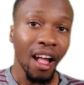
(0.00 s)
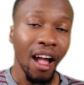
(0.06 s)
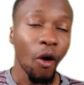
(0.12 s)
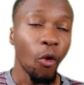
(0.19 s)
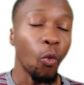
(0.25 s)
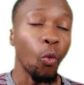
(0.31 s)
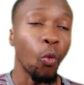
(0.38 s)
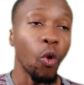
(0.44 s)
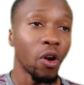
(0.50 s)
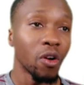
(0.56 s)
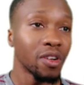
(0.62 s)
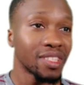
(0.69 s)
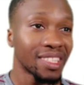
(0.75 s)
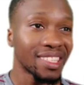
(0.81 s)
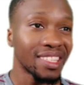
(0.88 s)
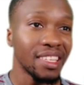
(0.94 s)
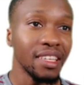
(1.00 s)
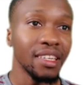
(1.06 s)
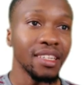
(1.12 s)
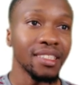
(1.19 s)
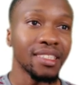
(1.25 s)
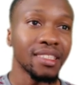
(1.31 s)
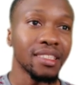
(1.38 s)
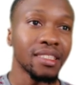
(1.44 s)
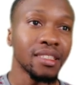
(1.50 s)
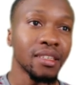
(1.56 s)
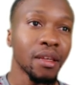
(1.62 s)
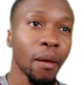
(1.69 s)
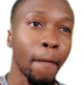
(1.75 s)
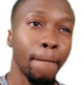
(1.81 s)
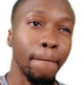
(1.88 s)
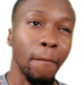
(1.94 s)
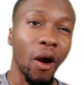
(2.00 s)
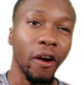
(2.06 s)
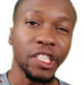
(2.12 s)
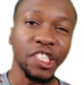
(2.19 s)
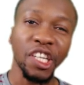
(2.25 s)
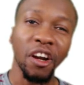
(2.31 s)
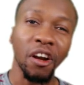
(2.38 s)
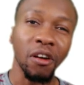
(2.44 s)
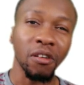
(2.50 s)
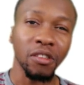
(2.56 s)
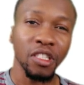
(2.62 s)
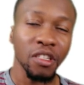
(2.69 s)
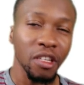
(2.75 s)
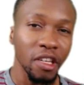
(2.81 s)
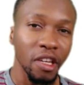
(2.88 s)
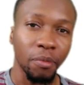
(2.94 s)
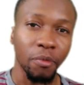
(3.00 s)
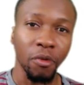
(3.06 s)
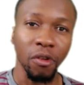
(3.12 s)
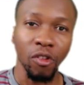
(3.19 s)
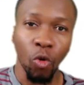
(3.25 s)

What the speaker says: Worst case, March or April,